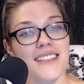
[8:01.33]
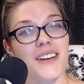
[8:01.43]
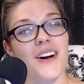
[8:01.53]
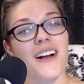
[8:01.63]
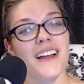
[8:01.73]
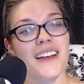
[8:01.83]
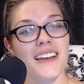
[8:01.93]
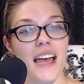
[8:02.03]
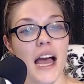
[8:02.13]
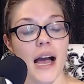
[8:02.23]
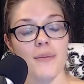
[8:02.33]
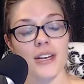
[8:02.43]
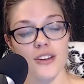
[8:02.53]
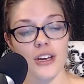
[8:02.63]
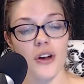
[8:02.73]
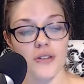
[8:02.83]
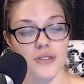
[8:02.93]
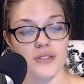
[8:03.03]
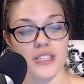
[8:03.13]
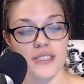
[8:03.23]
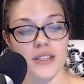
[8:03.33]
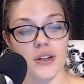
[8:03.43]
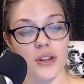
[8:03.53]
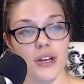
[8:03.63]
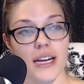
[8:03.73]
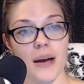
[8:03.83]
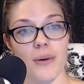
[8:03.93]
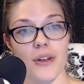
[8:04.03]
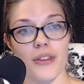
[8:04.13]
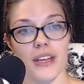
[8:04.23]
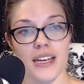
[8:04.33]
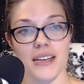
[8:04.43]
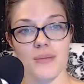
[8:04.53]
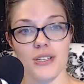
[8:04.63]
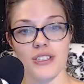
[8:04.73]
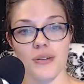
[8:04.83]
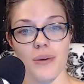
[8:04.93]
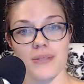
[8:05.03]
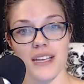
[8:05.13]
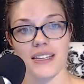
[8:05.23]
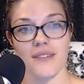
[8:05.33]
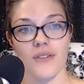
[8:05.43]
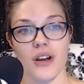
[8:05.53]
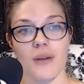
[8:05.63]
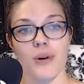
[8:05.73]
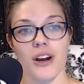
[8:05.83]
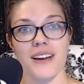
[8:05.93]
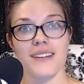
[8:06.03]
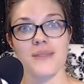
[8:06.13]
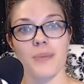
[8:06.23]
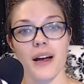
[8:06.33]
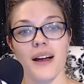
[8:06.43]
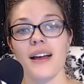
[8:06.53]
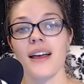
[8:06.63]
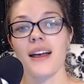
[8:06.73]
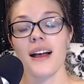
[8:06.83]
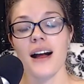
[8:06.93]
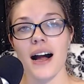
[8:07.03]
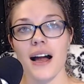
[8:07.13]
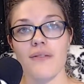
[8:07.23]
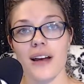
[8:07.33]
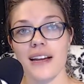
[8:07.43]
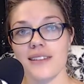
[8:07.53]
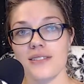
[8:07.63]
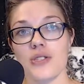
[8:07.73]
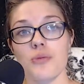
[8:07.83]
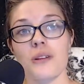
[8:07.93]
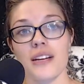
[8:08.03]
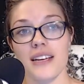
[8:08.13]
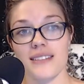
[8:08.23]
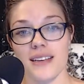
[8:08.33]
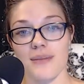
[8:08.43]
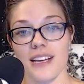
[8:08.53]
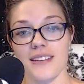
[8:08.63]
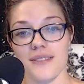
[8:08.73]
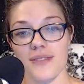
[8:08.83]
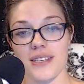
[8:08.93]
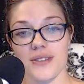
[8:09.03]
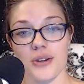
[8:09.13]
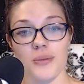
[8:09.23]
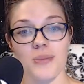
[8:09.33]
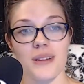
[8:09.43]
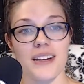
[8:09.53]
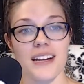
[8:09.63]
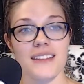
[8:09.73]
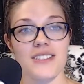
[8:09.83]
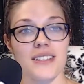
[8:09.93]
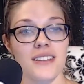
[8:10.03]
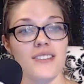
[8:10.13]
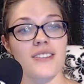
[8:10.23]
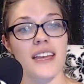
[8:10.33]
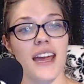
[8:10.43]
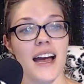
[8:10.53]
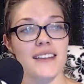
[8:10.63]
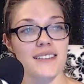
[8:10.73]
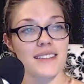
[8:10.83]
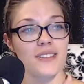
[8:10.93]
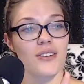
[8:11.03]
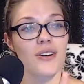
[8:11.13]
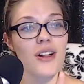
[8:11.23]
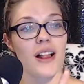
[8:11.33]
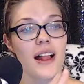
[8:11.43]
little, you can also just look it up on the EWG website, different products, but I find it super easy because of this group. She literally has little